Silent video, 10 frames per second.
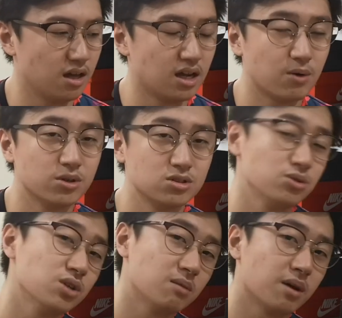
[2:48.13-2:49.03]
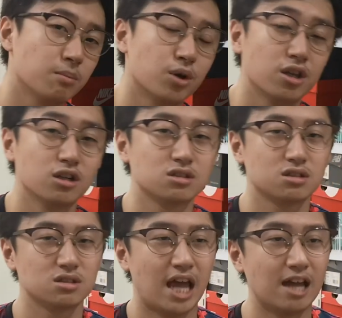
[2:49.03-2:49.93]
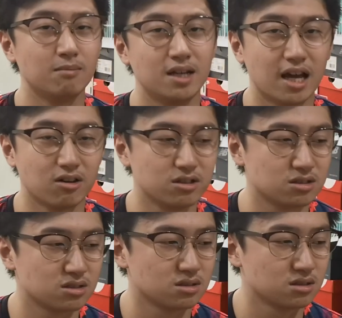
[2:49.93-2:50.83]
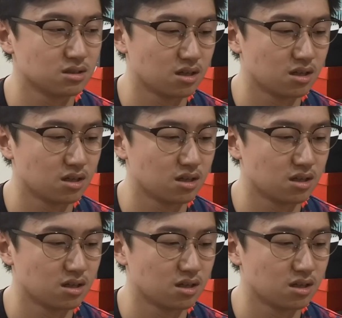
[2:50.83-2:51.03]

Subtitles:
And I was using my brother's hand-me-downs.